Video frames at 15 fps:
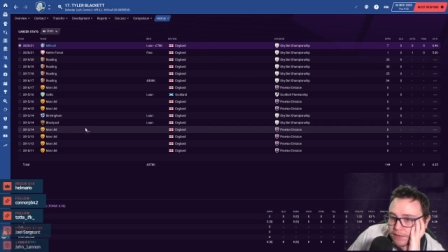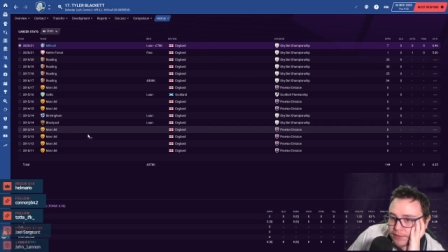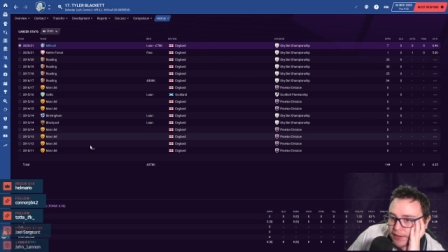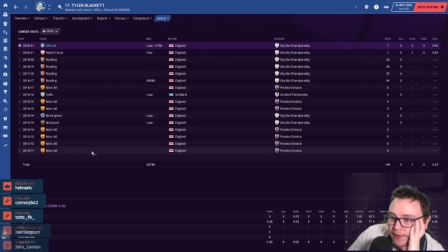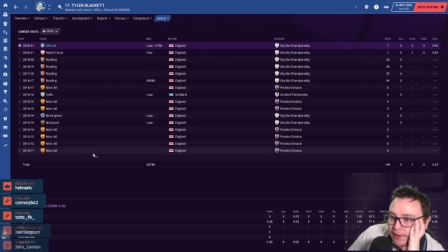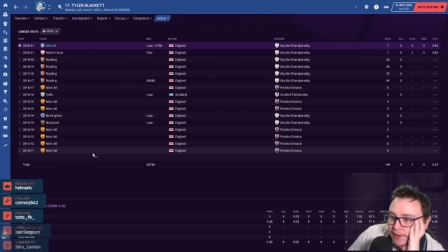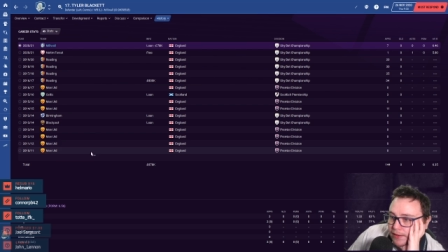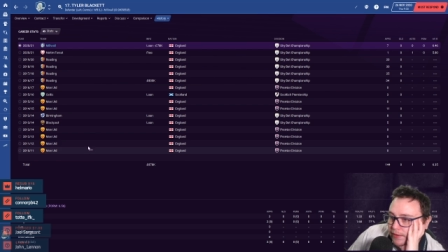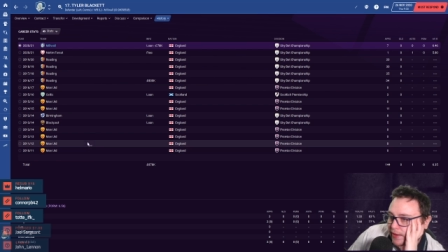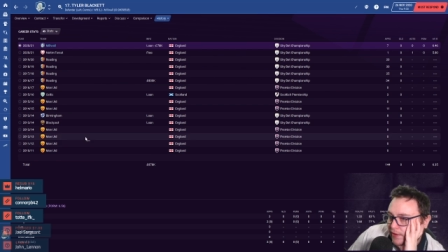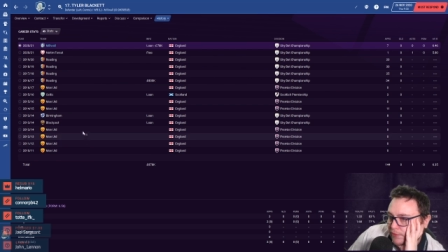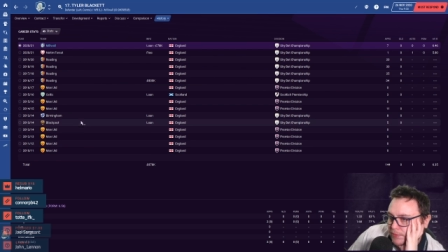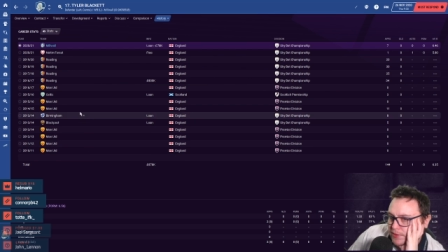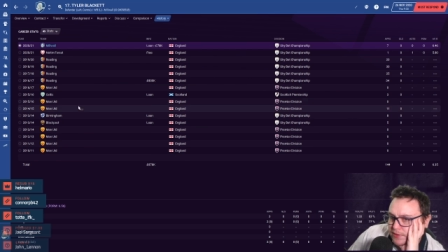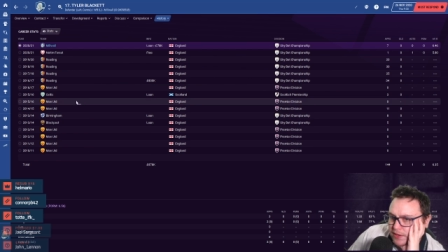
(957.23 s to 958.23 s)
Van Gaal
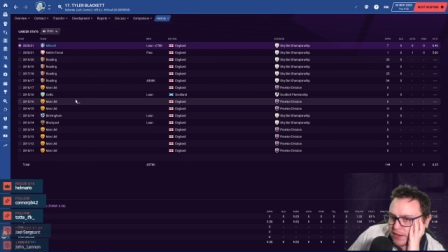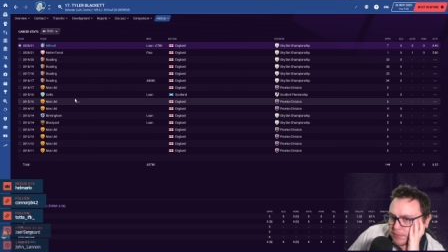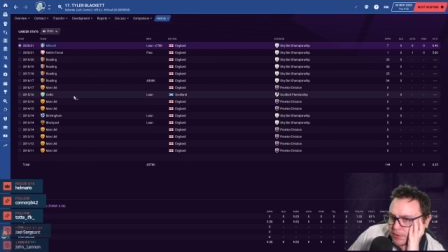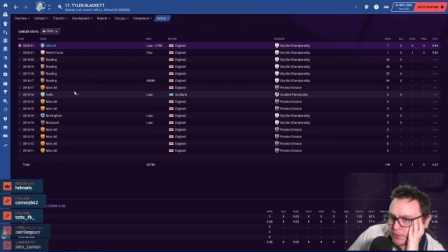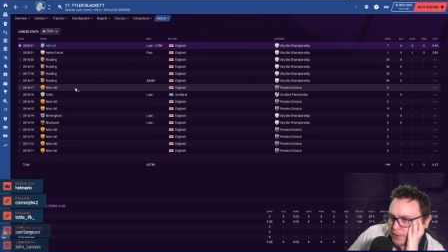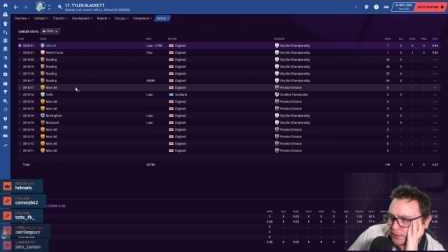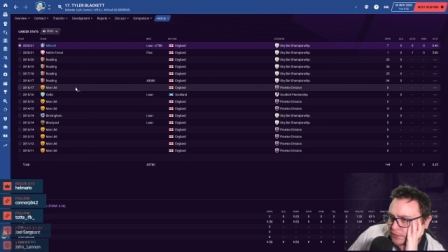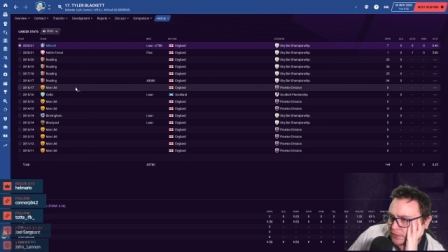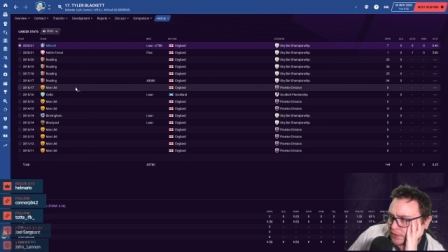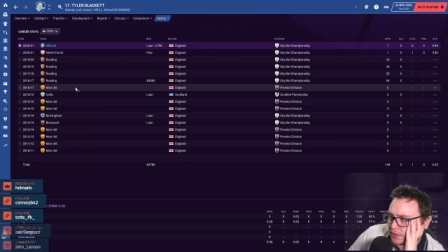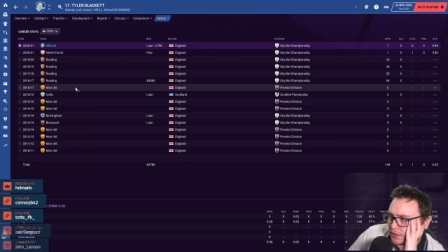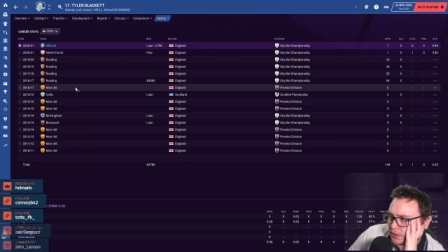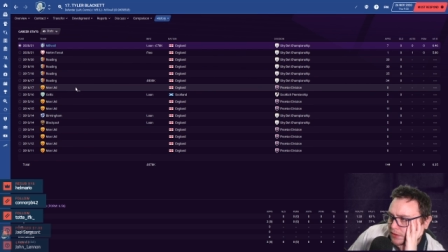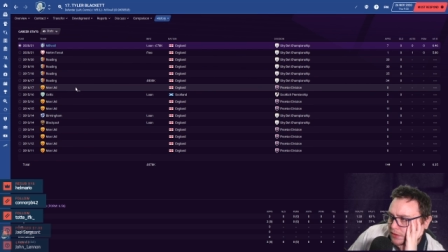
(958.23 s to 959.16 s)
gave him his debut, I think.